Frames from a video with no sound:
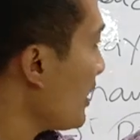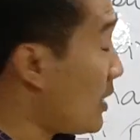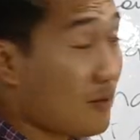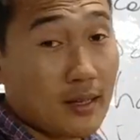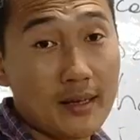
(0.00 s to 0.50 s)

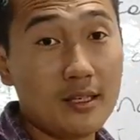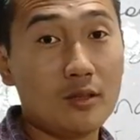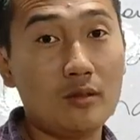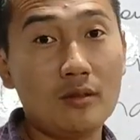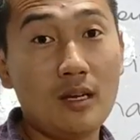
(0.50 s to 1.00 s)

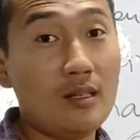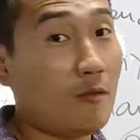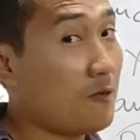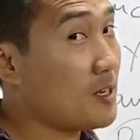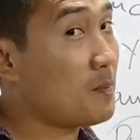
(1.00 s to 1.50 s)
1192, in the
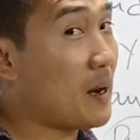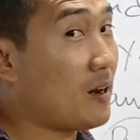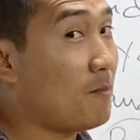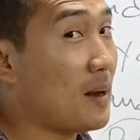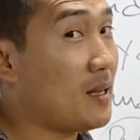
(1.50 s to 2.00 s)
first
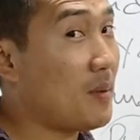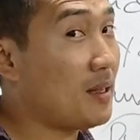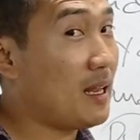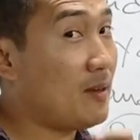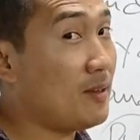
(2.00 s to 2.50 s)
battle of
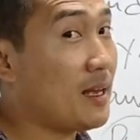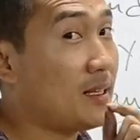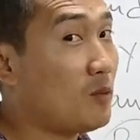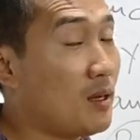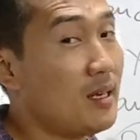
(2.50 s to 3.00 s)
Panipat,
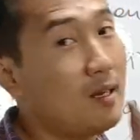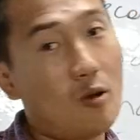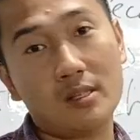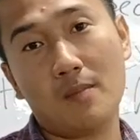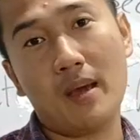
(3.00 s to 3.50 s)
1191, he
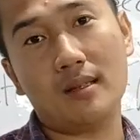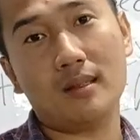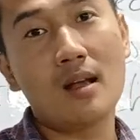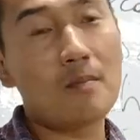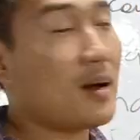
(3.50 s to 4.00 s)
lost the battle.
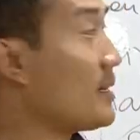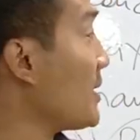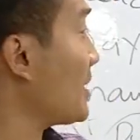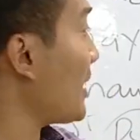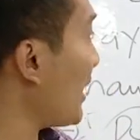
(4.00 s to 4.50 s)
But in the
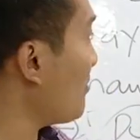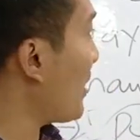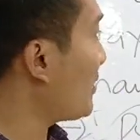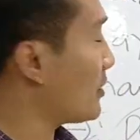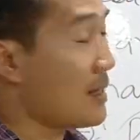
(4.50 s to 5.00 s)
second battle,